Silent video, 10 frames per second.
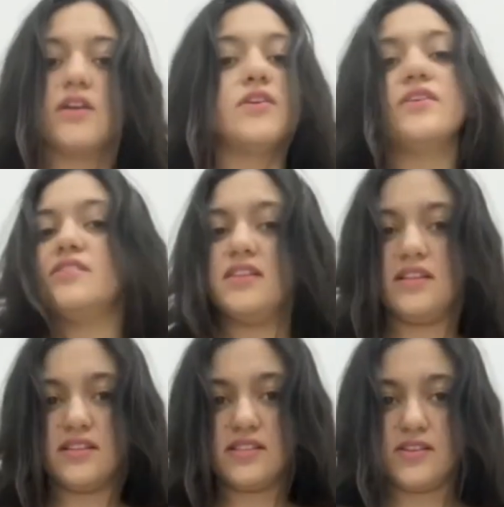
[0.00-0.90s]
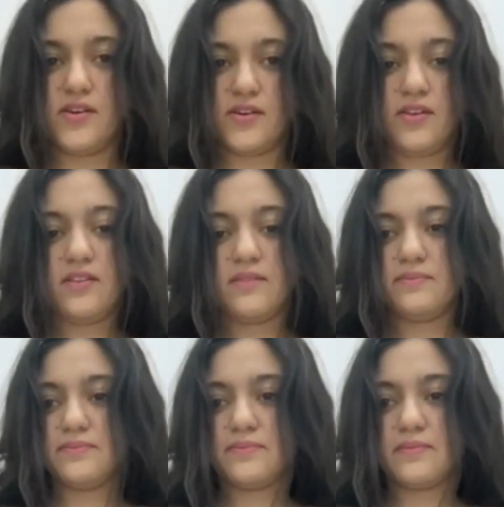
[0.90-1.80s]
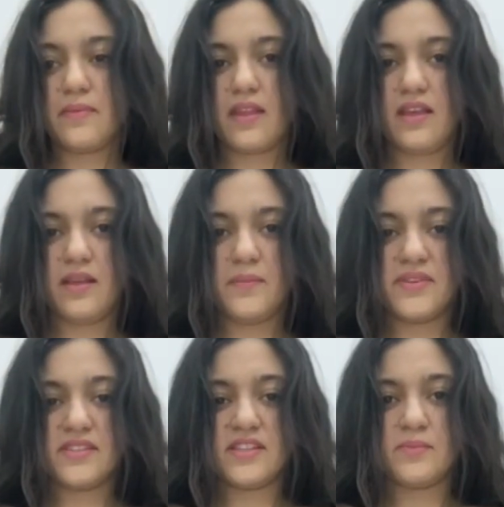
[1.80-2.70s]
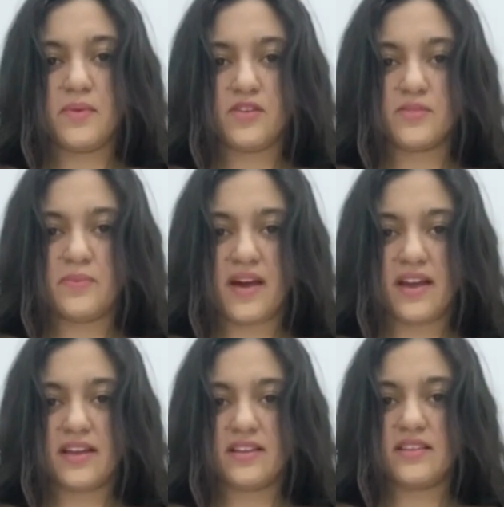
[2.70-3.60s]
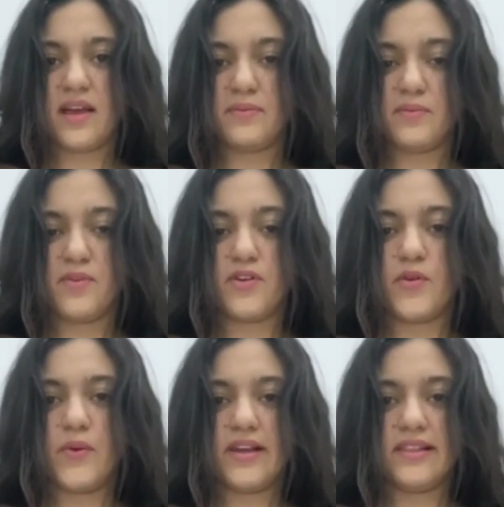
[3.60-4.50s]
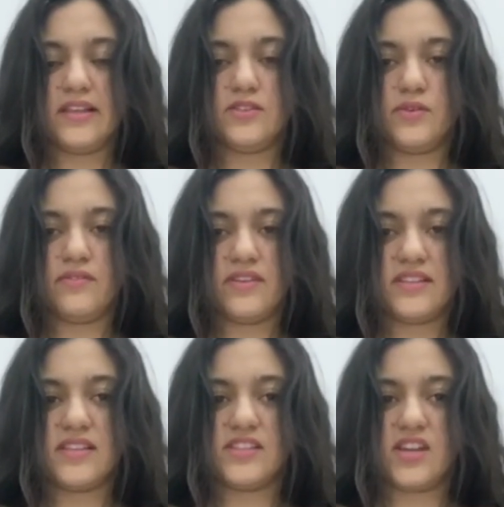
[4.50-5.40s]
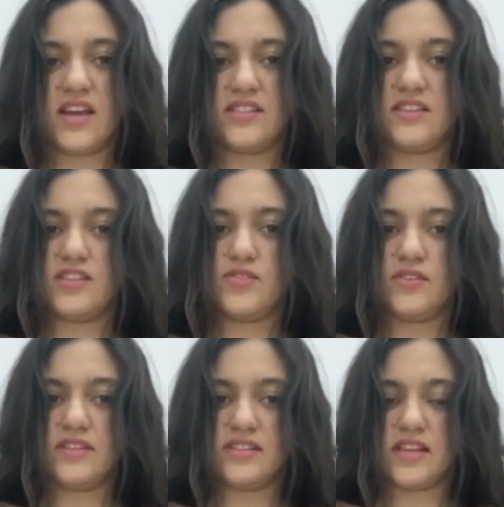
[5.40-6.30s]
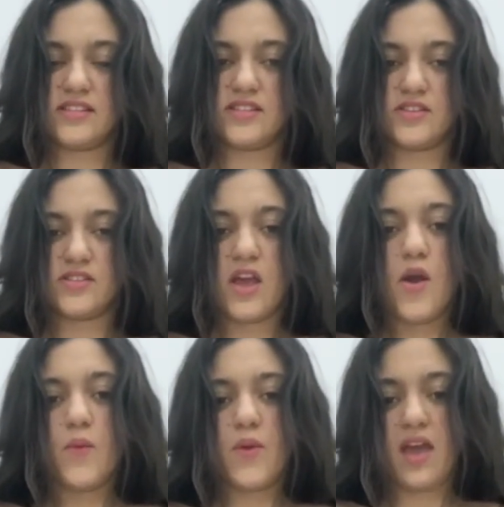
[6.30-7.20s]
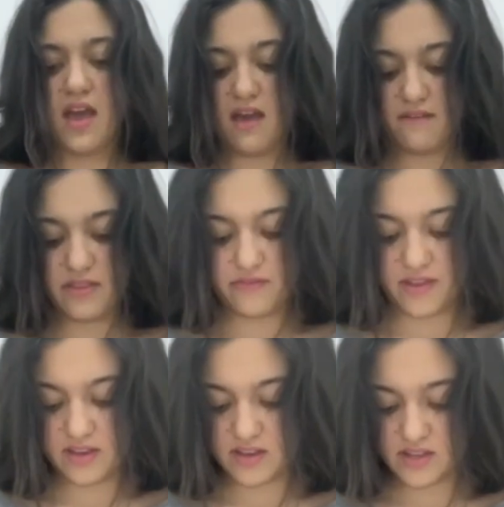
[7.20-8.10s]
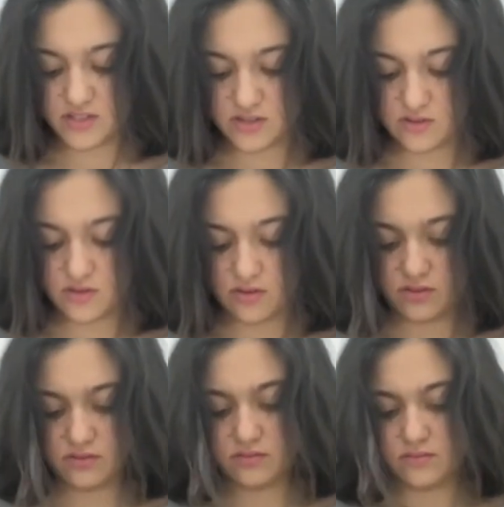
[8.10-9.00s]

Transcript: resilience goal. Business bounce back and adapt more quickly to events such as natural disasters. We have the financial goal.